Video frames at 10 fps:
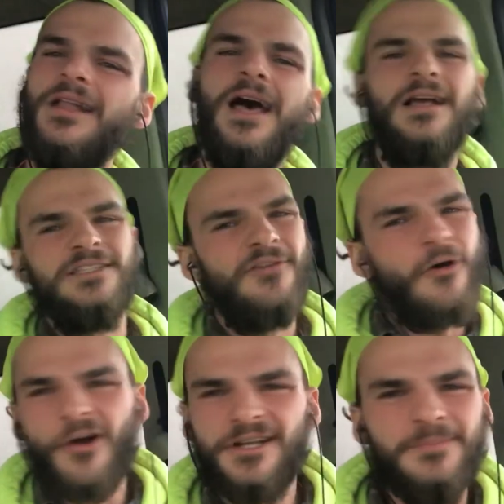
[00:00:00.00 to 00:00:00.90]
because I've
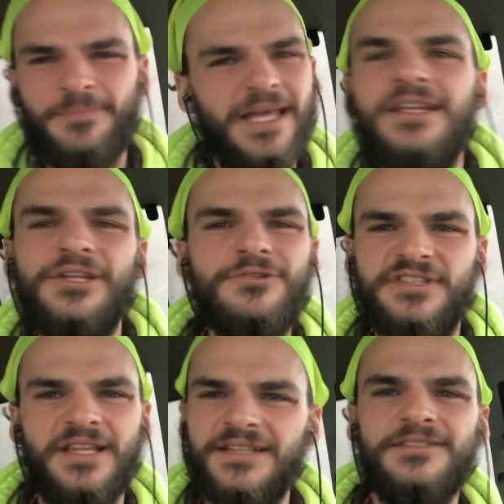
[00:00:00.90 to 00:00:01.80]
already been
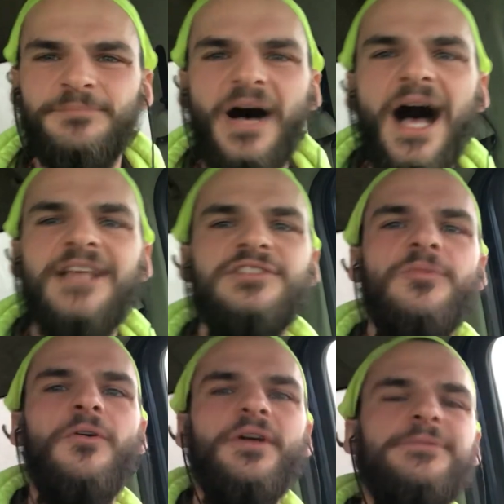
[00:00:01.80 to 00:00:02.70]
using it. It's
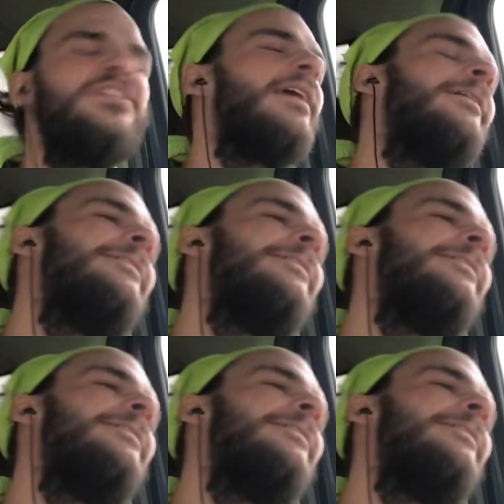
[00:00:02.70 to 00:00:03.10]
impossible. And it was like,